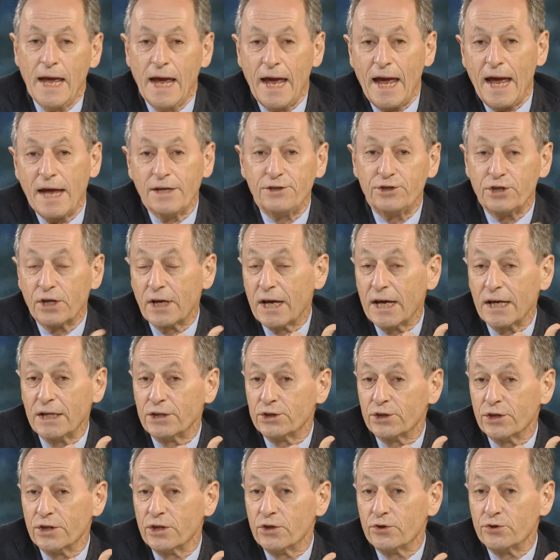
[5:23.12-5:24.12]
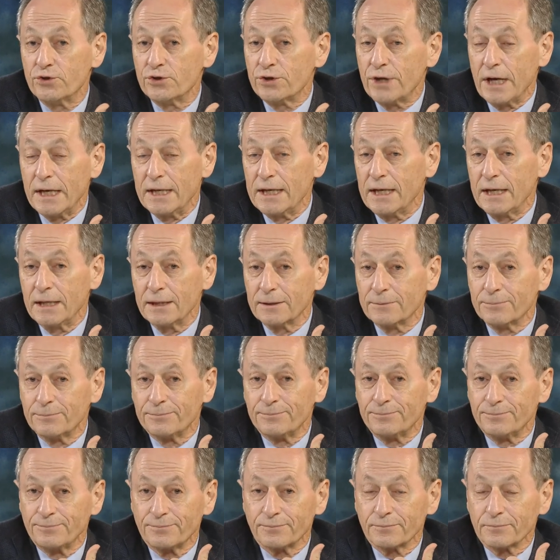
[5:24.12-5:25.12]
Education and training,
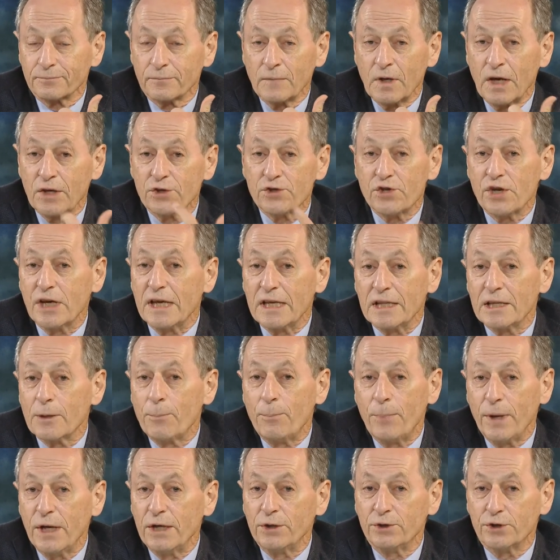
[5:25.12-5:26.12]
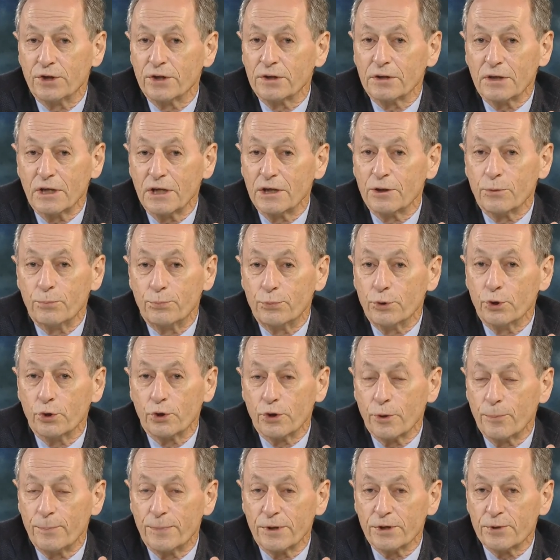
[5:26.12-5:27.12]
seeing the patient in a
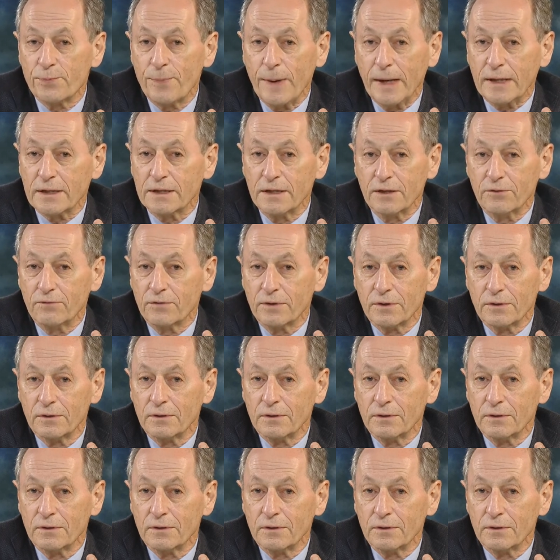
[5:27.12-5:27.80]
broader perspective.